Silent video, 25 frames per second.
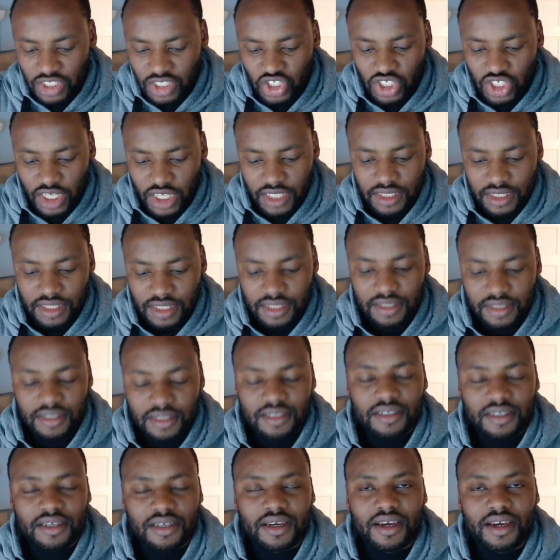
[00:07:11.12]
But that's
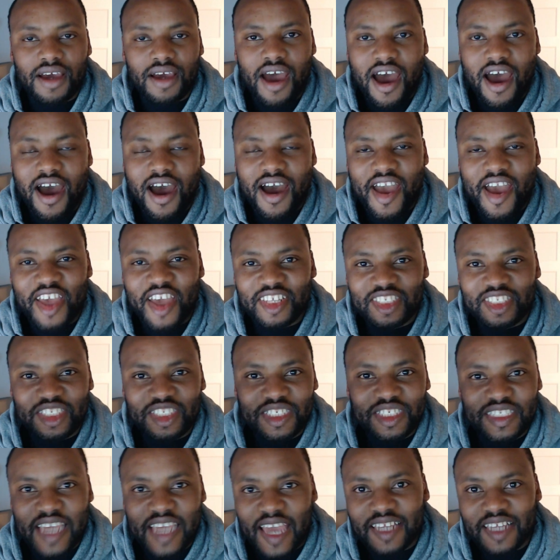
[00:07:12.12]
just
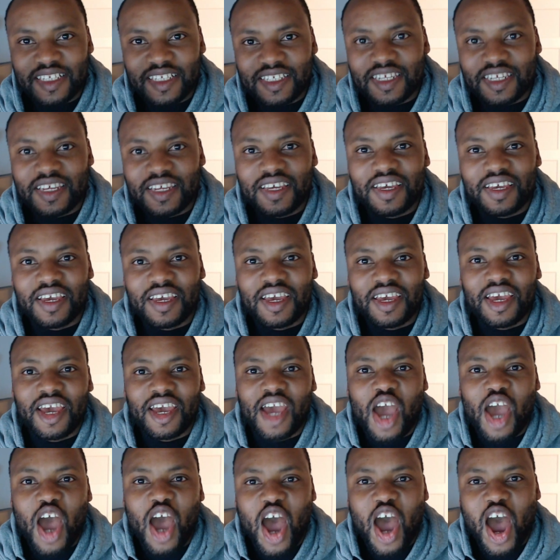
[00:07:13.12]
a dent,
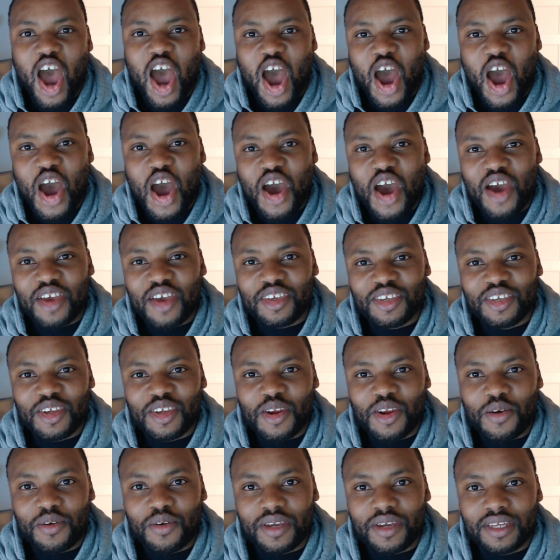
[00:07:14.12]

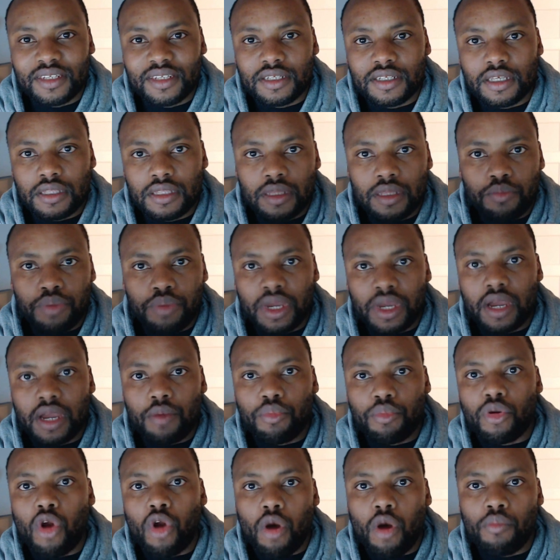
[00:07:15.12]
in
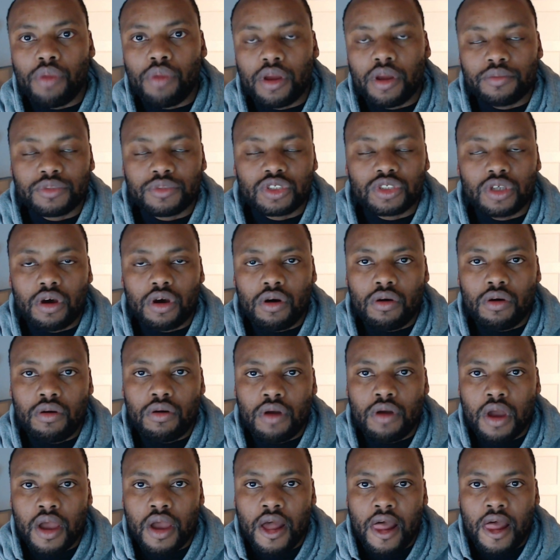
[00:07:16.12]
the bigger problem.
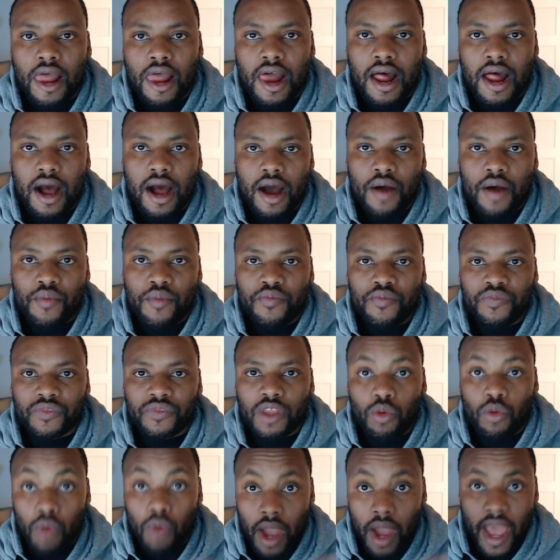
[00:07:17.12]
So
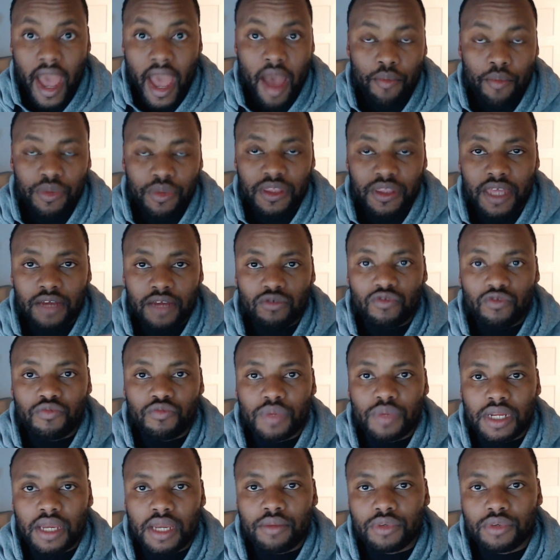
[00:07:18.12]
we're happy
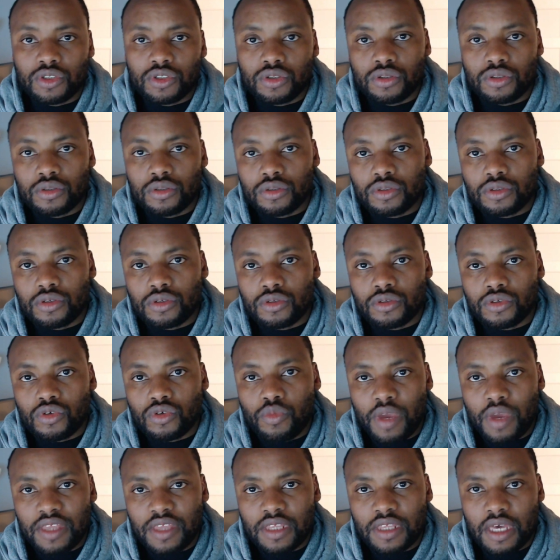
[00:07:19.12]
that we've been able
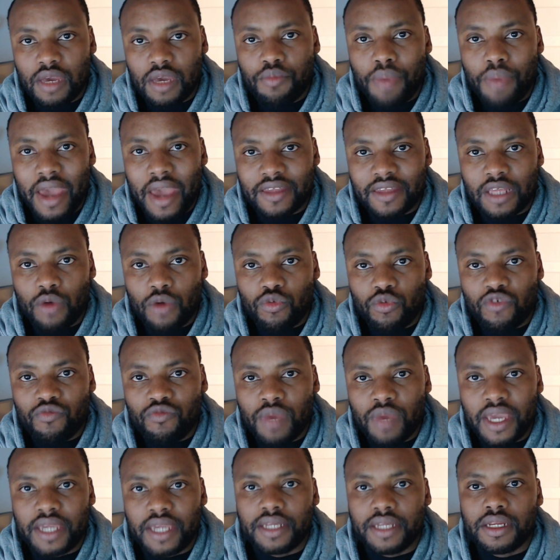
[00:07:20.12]
to make the
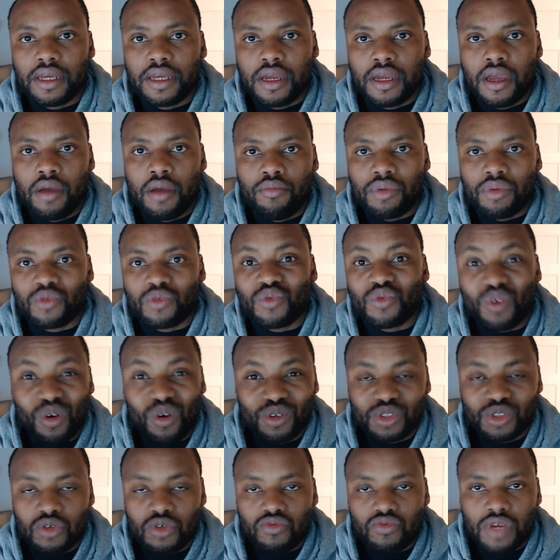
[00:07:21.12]
impact that we've made,
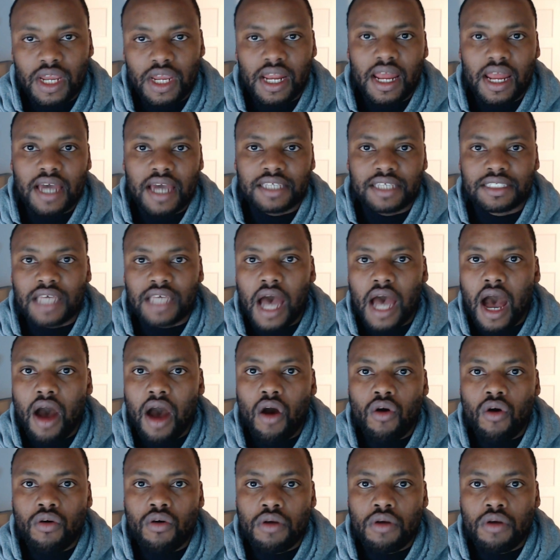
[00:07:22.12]
but we also realize